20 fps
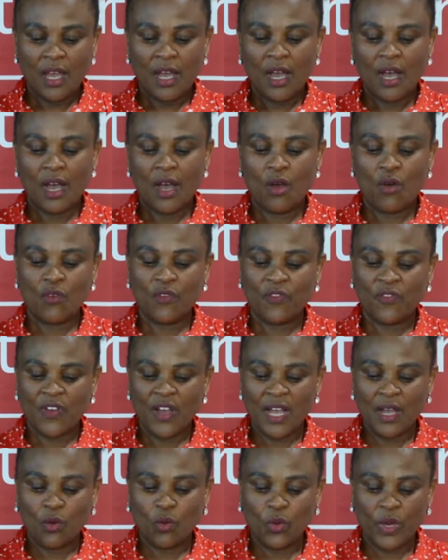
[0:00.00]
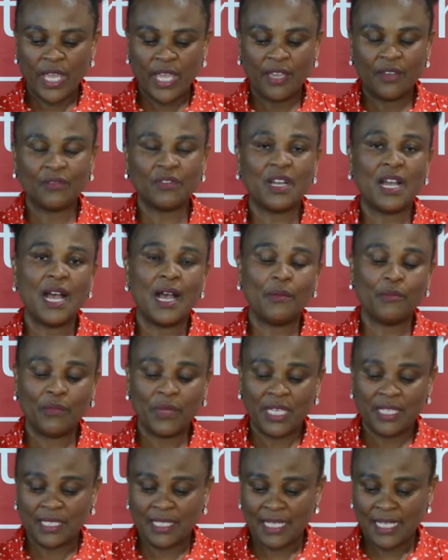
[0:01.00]
how far we have come
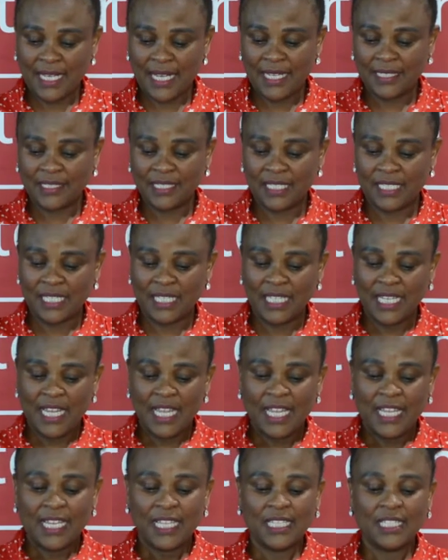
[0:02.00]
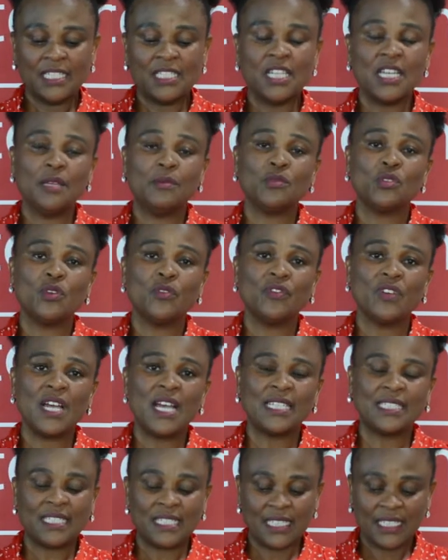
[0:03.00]
as a country in terms of
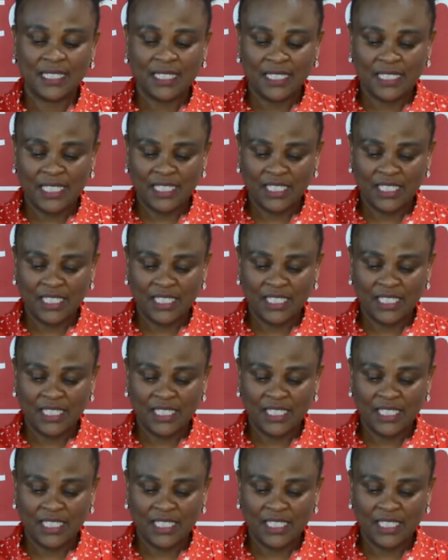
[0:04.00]
addressing the